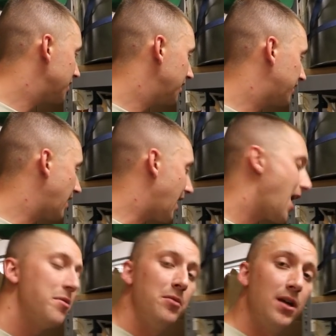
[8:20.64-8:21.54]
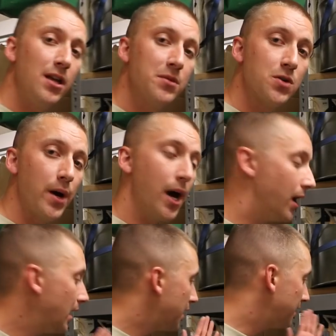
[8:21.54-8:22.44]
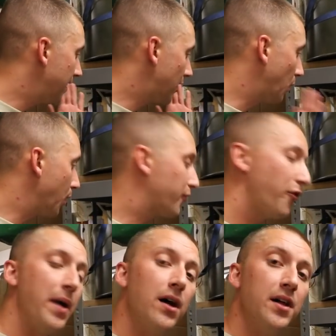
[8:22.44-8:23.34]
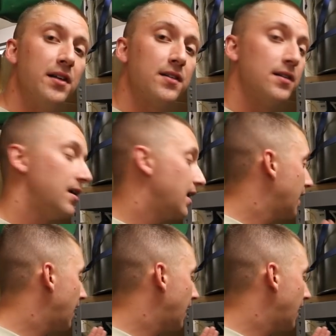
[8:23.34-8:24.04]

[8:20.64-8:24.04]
inch is that happy medium to where it'll work for pellets